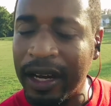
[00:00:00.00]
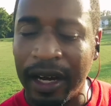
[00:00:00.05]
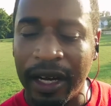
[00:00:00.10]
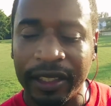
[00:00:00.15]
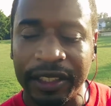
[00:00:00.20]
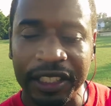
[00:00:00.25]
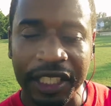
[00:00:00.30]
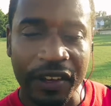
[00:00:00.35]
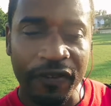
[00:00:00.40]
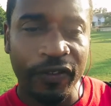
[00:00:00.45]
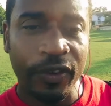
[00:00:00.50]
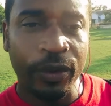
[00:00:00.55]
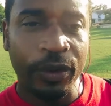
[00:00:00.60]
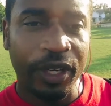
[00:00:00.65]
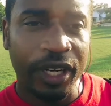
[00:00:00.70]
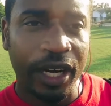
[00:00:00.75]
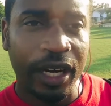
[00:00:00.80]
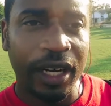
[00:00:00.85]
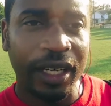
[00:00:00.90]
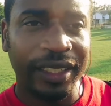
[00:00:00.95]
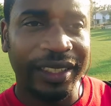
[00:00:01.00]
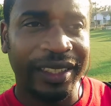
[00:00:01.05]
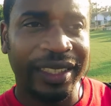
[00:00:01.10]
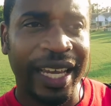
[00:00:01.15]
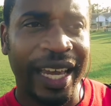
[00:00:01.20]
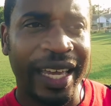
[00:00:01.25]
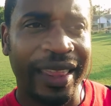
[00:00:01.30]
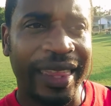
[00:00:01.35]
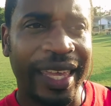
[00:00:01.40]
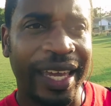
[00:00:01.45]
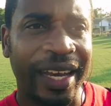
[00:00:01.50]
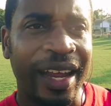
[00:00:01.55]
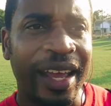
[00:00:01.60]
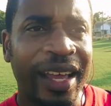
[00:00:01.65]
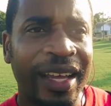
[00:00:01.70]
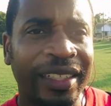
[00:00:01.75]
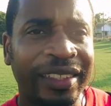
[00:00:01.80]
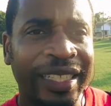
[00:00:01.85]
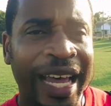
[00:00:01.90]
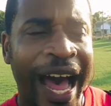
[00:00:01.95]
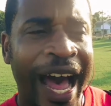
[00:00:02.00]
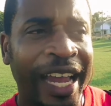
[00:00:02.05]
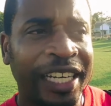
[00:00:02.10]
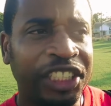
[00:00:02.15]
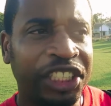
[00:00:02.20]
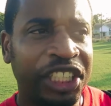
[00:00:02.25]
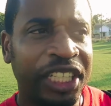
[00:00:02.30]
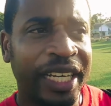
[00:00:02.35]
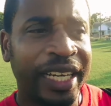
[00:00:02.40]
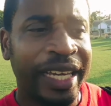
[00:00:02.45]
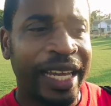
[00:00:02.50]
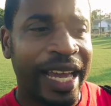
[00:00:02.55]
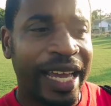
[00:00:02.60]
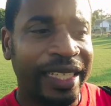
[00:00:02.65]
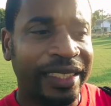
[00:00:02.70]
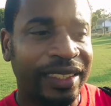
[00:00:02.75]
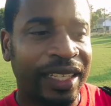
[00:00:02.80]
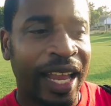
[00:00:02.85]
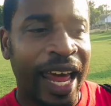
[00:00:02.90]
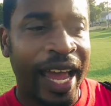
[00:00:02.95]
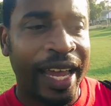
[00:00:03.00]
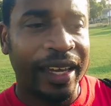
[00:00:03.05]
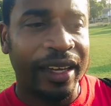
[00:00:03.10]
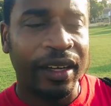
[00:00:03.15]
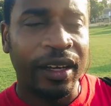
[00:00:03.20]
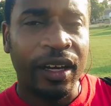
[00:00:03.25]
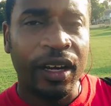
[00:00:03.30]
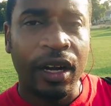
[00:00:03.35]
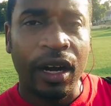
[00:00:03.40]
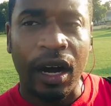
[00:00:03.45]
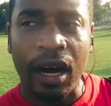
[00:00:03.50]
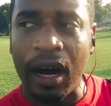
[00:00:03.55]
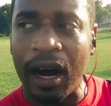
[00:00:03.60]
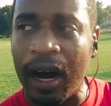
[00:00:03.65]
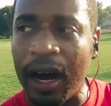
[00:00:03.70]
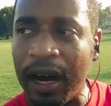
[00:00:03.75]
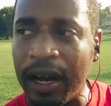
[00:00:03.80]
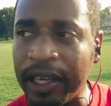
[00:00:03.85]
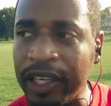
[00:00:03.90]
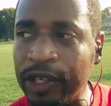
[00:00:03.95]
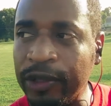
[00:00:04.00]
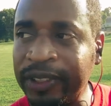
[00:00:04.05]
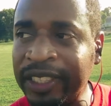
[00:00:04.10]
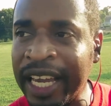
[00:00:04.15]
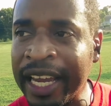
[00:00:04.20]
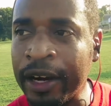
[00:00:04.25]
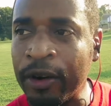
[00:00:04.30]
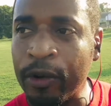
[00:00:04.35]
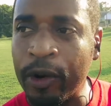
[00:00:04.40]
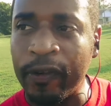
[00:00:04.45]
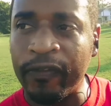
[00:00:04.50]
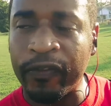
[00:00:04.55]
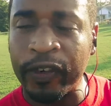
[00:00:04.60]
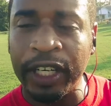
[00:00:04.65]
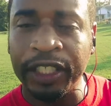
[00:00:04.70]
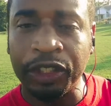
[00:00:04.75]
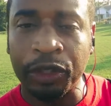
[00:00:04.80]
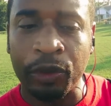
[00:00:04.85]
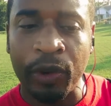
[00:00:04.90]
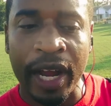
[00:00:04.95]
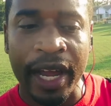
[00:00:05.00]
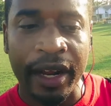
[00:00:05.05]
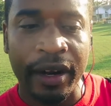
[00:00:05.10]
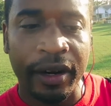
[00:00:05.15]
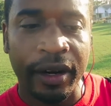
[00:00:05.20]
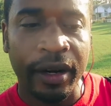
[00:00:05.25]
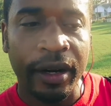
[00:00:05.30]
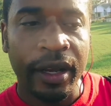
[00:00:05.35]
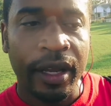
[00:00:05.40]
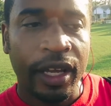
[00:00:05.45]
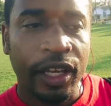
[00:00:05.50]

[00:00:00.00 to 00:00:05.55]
Sifu Doug said that Tai Chi is like you take a refrigerator,